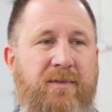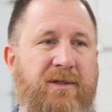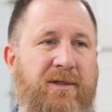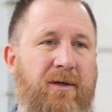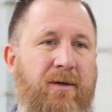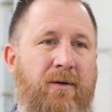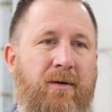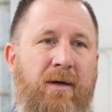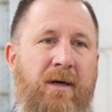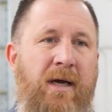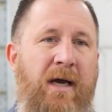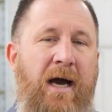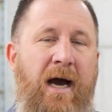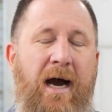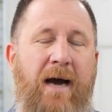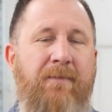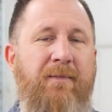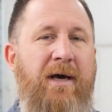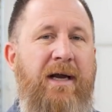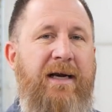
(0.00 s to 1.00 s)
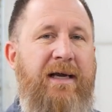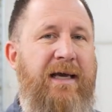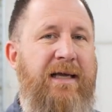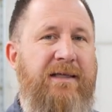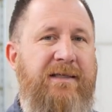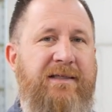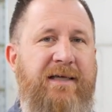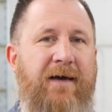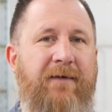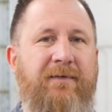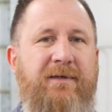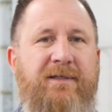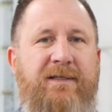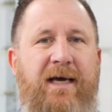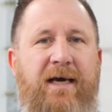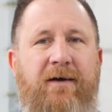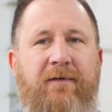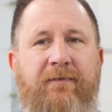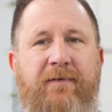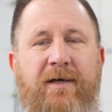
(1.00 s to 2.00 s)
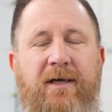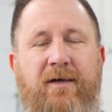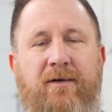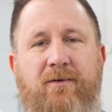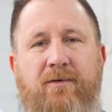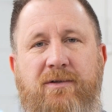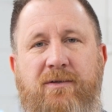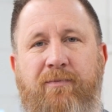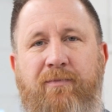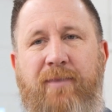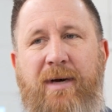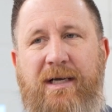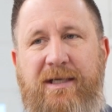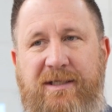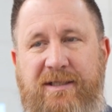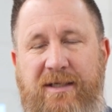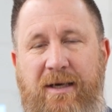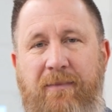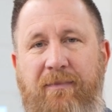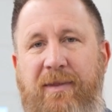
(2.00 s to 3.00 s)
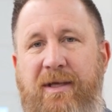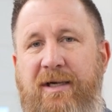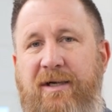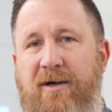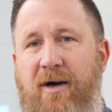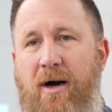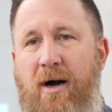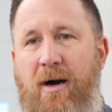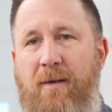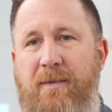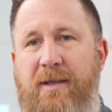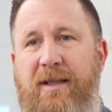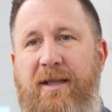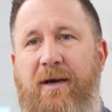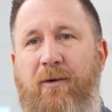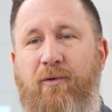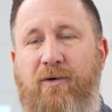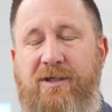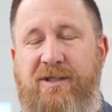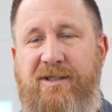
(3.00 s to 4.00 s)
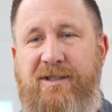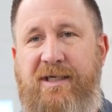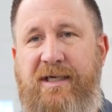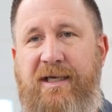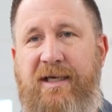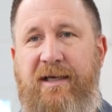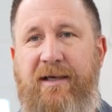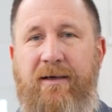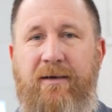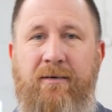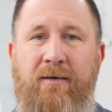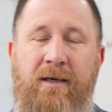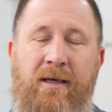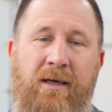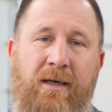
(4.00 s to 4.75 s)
So I'm not against salvage title vehicles, but something common that we're seeing,